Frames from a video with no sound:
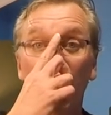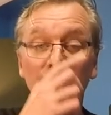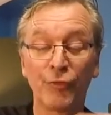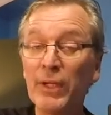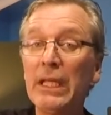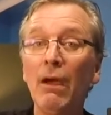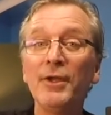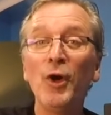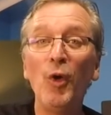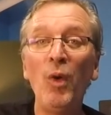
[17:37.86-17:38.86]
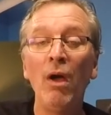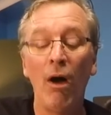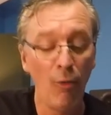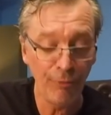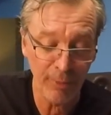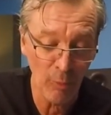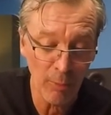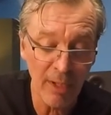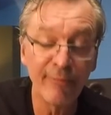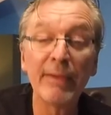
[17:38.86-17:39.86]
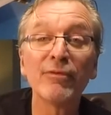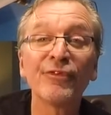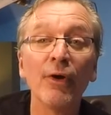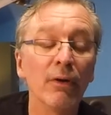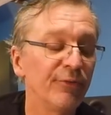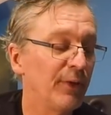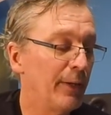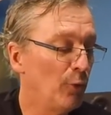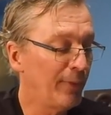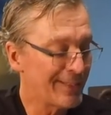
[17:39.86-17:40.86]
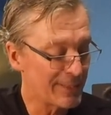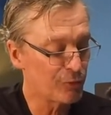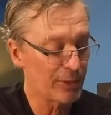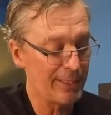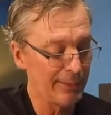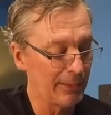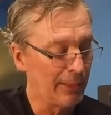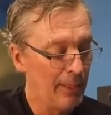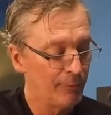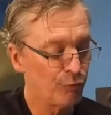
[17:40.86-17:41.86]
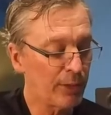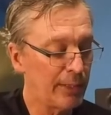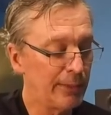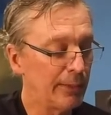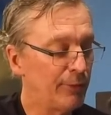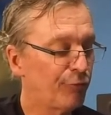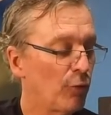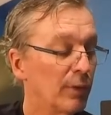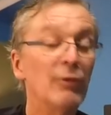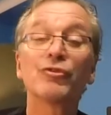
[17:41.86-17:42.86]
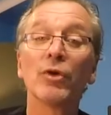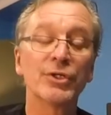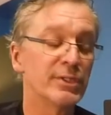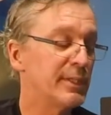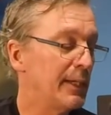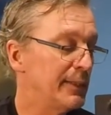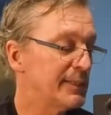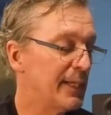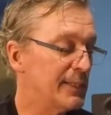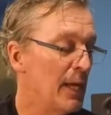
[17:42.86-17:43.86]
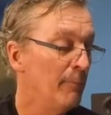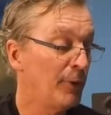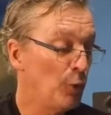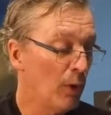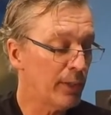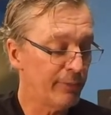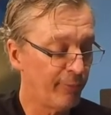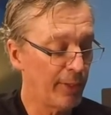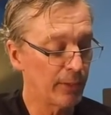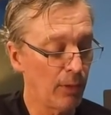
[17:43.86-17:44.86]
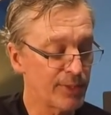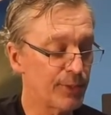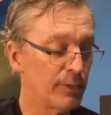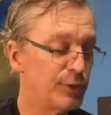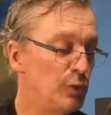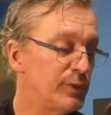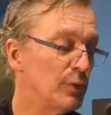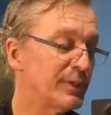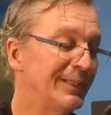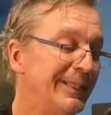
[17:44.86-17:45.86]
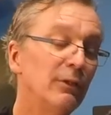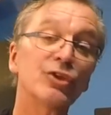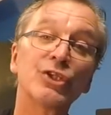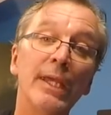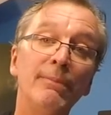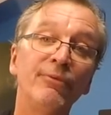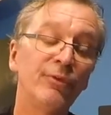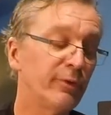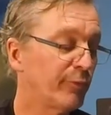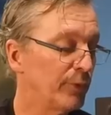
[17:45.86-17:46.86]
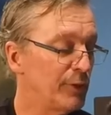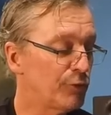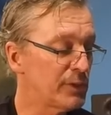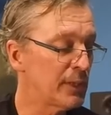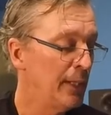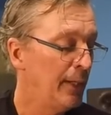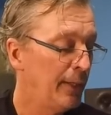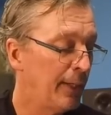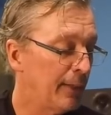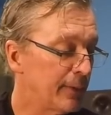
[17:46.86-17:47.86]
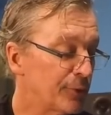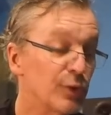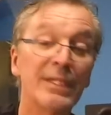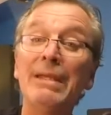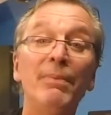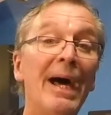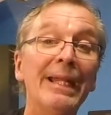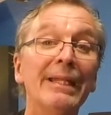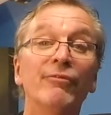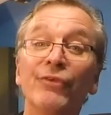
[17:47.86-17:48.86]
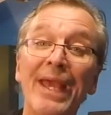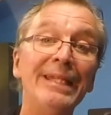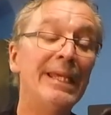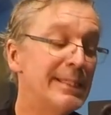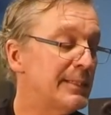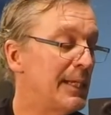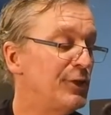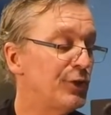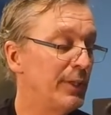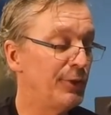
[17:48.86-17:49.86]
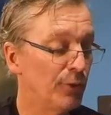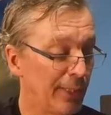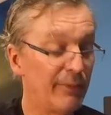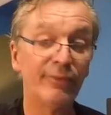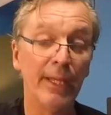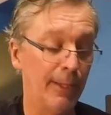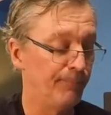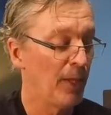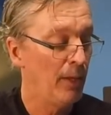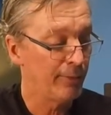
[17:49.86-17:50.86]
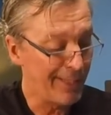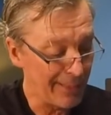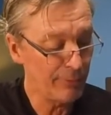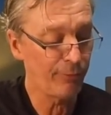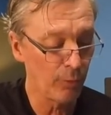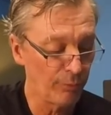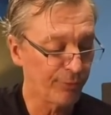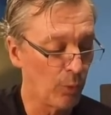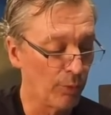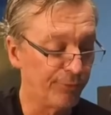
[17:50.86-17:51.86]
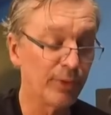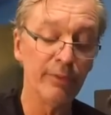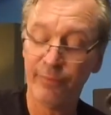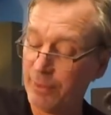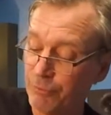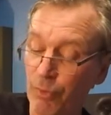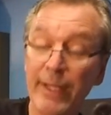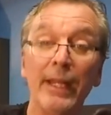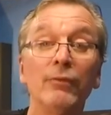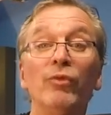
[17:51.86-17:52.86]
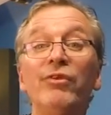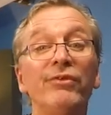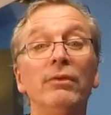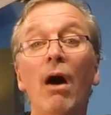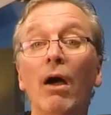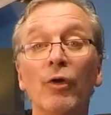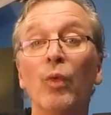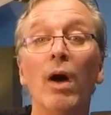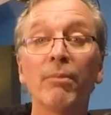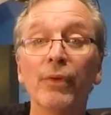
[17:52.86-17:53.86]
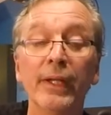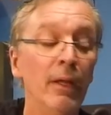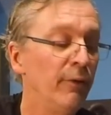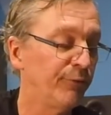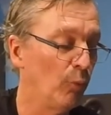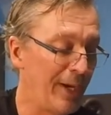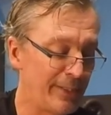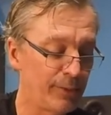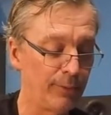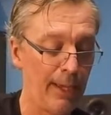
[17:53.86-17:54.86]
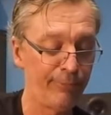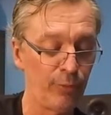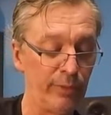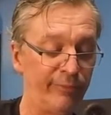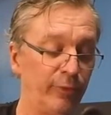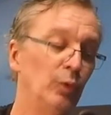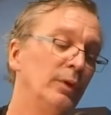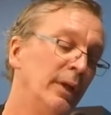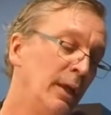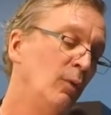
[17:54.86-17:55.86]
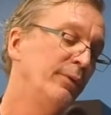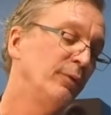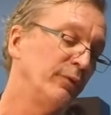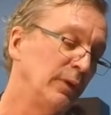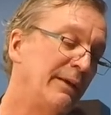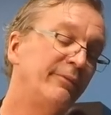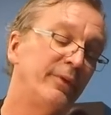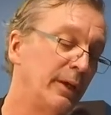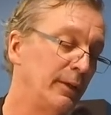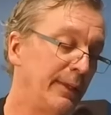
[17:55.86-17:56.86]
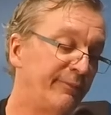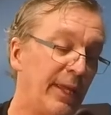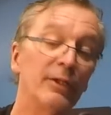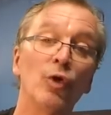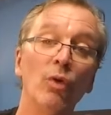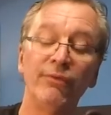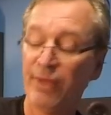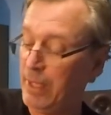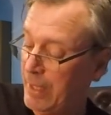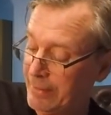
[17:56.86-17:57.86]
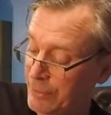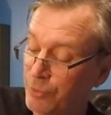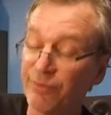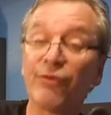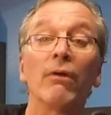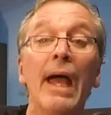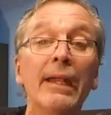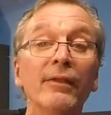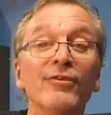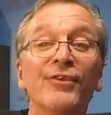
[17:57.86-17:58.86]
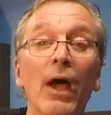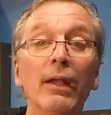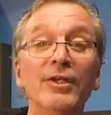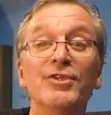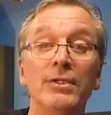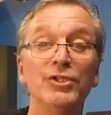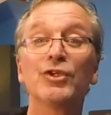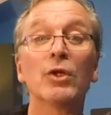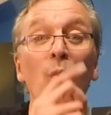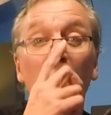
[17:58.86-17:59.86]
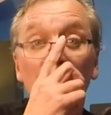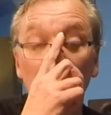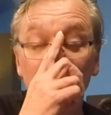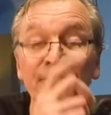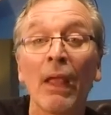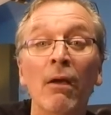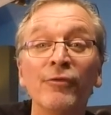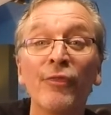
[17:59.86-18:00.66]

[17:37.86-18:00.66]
Tricky, I know, always been one of my favorite songs, and I know that's a tricky little intro or outro, I should say, in this case. But you are going to find a lot of songs use those little shapes just for interest, and so keep at it. If there's any hesitation in your left hand getting to those chords, you're going to find your right hand will just not cooperate. So wait till you're absolutely fluid with those left hand chords, and then you can start adding this guy, and he should cooperate. So